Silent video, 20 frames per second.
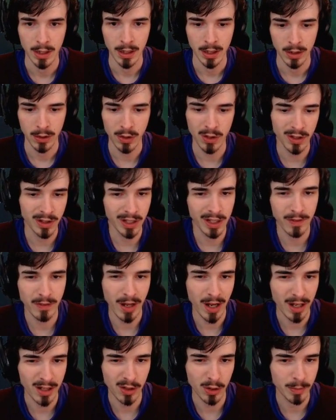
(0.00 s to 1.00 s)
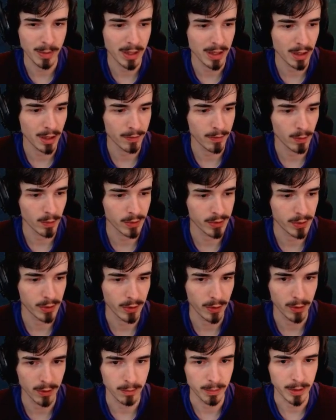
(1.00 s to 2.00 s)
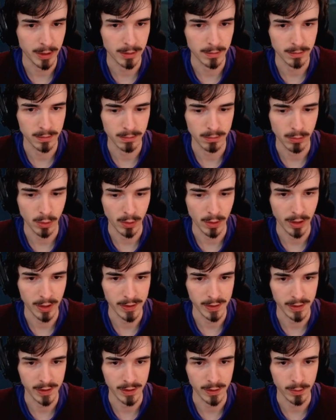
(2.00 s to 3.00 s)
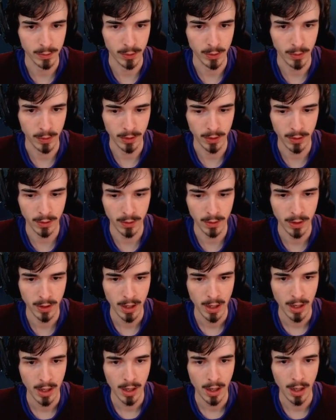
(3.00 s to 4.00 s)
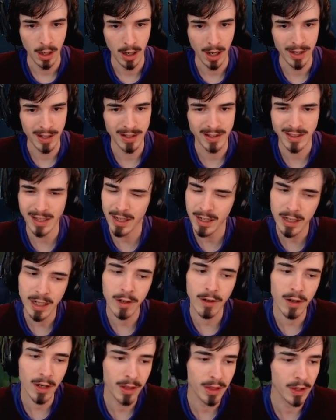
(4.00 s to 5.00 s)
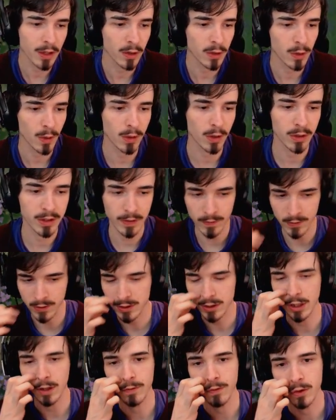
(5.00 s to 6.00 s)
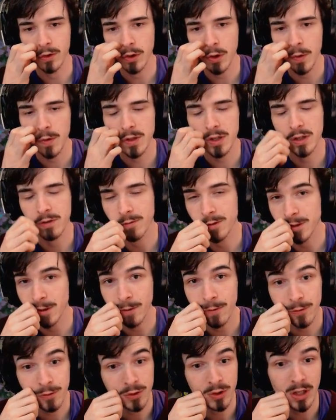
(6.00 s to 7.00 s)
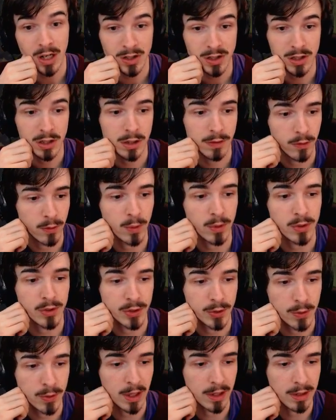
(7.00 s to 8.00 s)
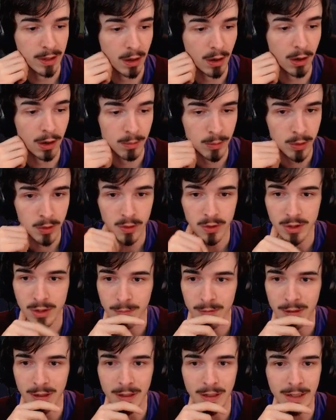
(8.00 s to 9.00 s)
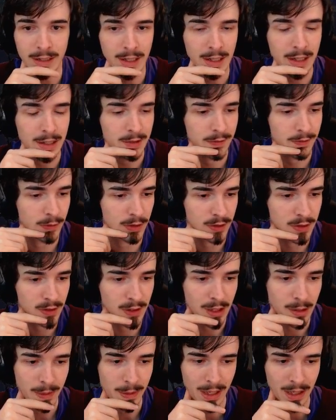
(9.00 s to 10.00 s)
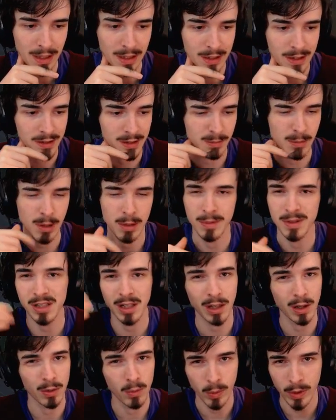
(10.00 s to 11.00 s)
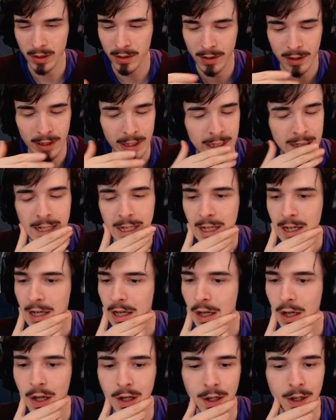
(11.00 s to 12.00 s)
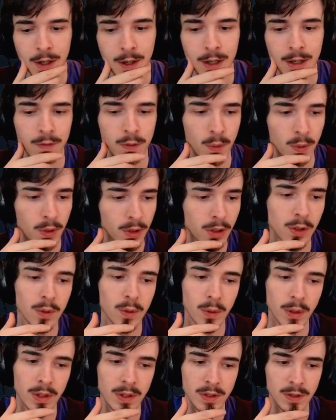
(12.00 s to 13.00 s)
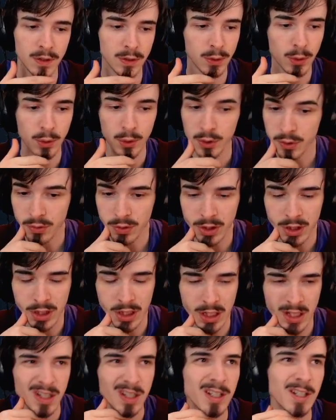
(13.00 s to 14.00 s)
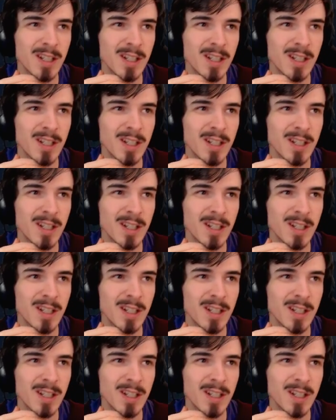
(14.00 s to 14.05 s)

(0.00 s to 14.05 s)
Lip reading: You can deviate a little bit there if you want to though, but more or less this is what you want to go. And then secondary, I think you can do a lot of different stuff. You can go into the resolve tree actually if you want to, get that armor or something like that for slightly better clears than maybe second wind. If you want to go into sorcery,